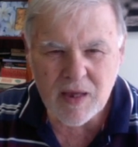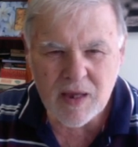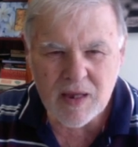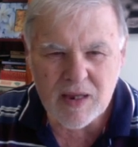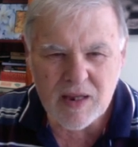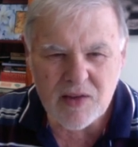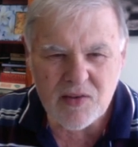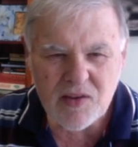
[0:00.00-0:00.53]

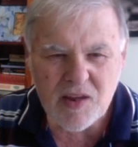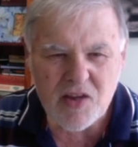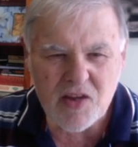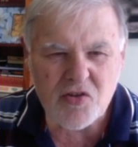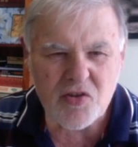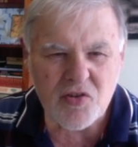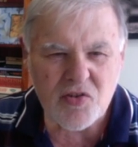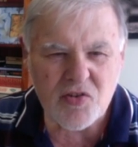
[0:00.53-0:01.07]
Yeah, the
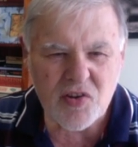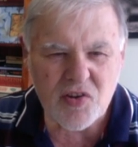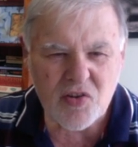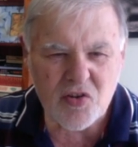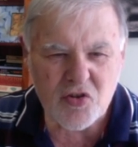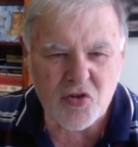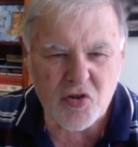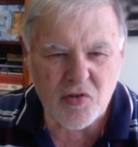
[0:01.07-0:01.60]
engine says I
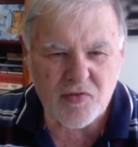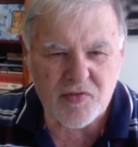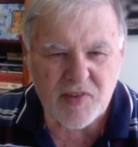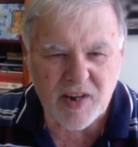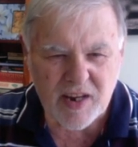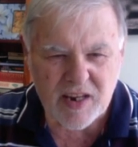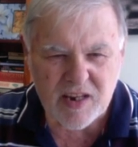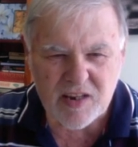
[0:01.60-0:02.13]
should have
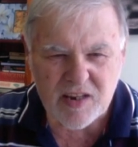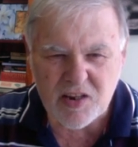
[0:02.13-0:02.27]
taken